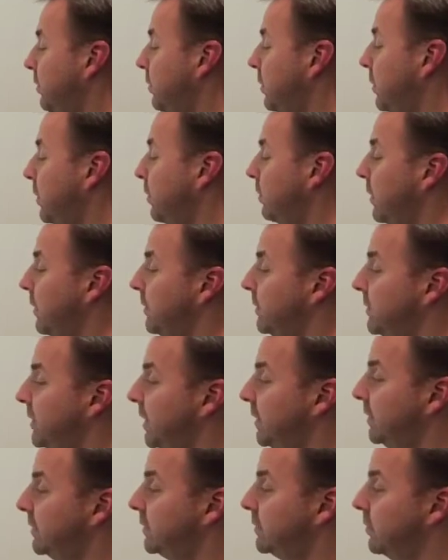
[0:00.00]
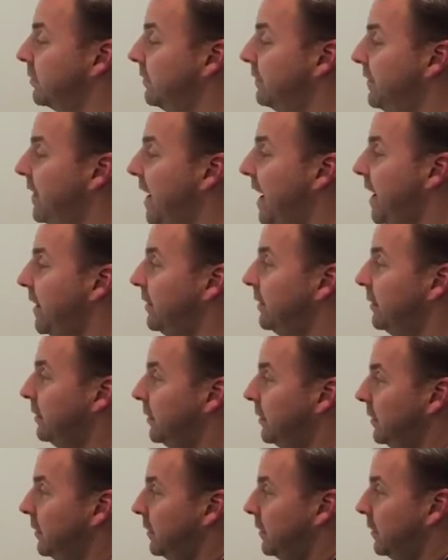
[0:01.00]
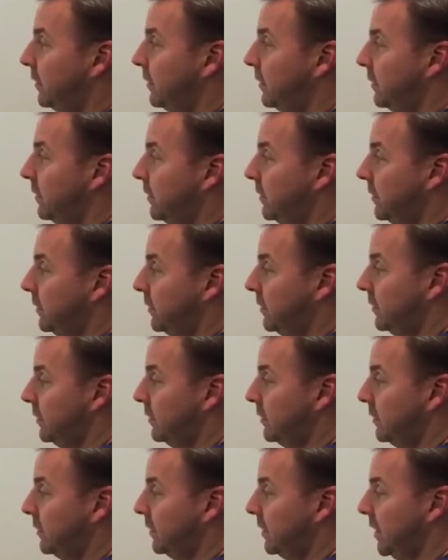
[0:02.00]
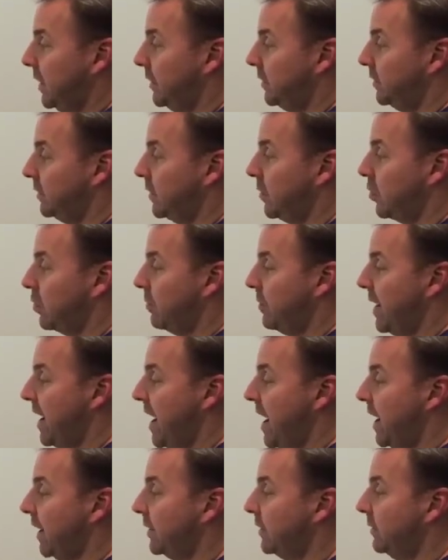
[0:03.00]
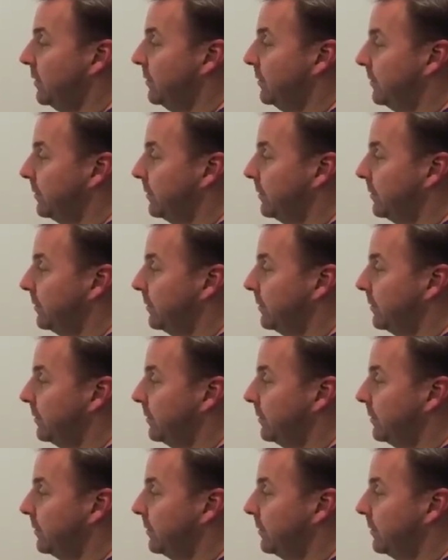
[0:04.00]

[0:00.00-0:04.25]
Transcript: where women tend to store fat, and the lower back.